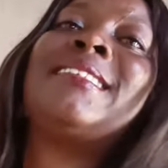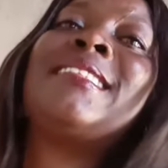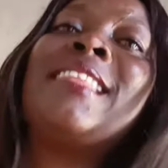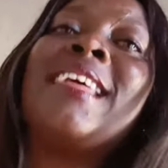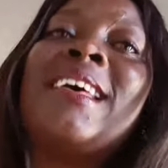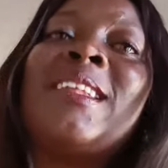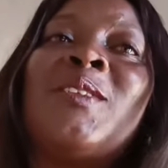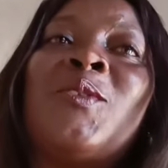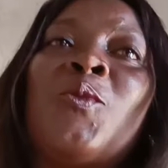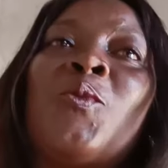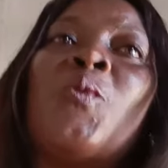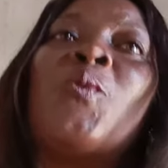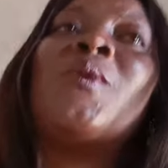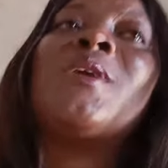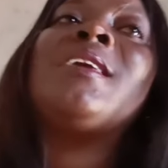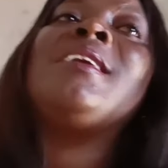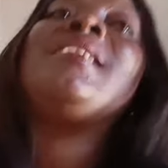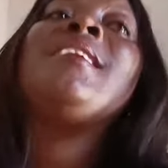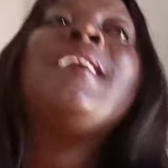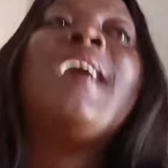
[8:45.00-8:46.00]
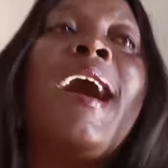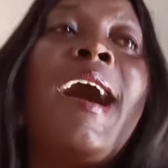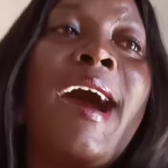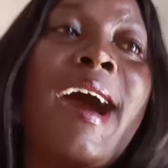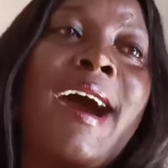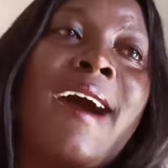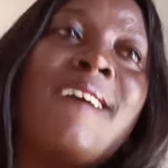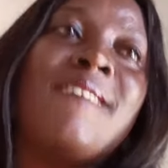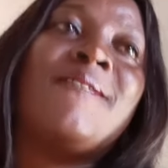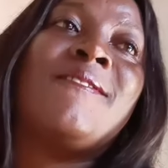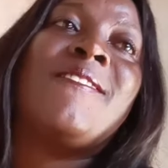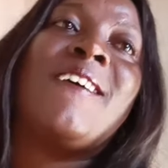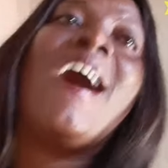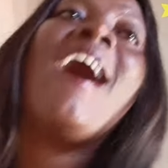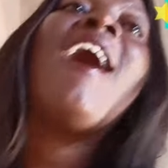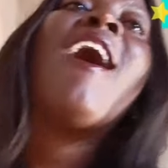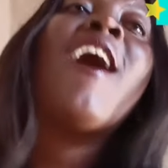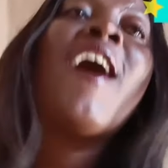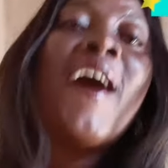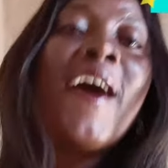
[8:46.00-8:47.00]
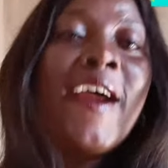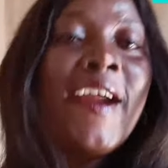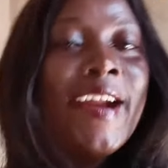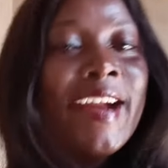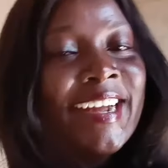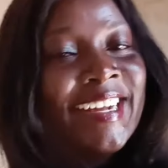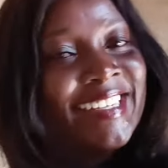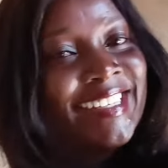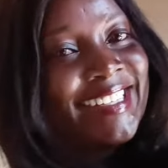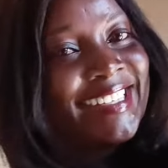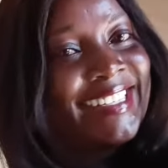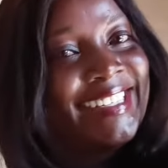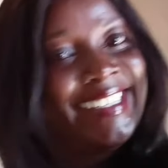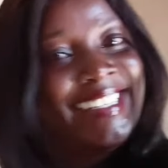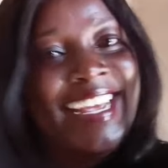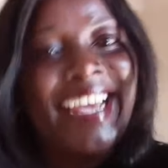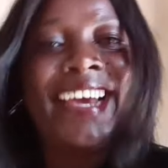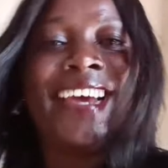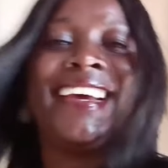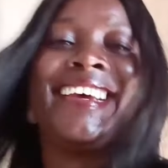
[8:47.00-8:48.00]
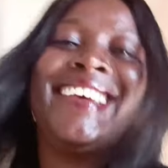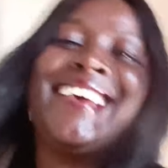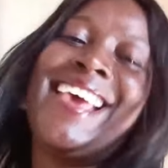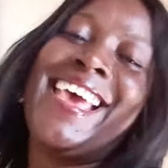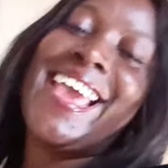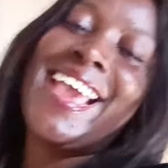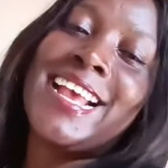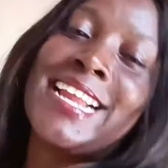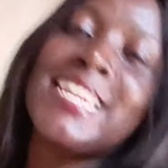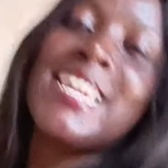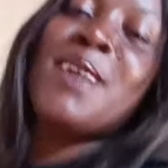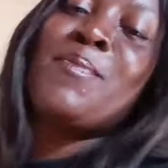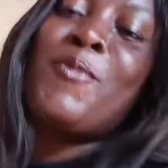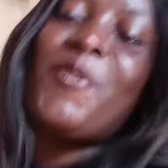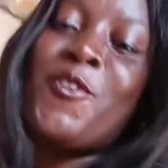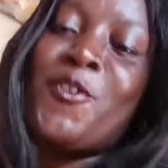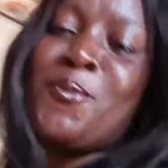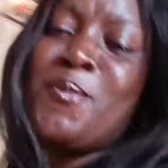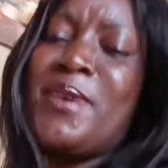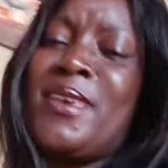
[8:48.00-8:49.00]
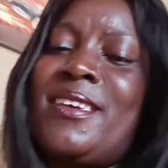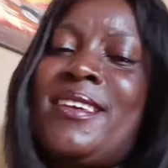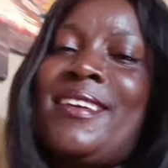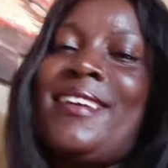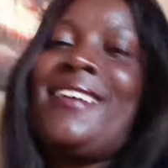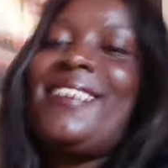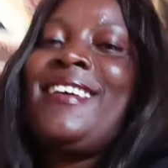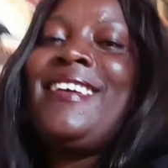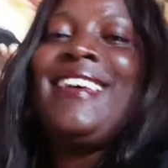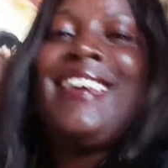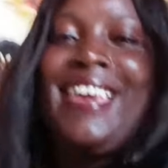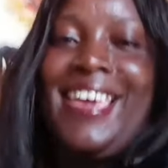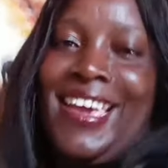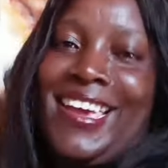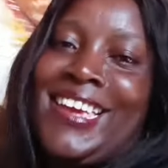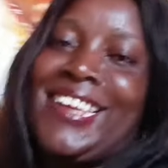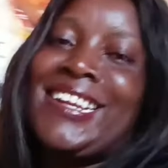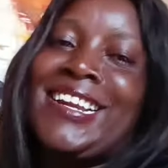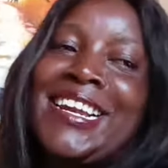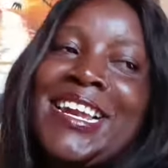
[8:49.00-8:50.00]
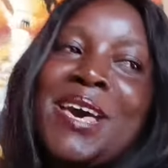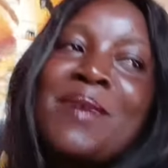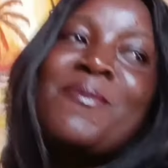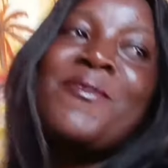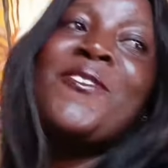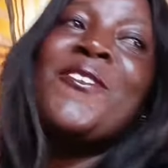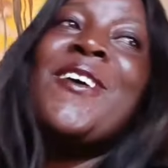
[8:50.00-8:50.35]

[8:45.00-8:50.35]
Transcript: that we have had. Clap for me and clap for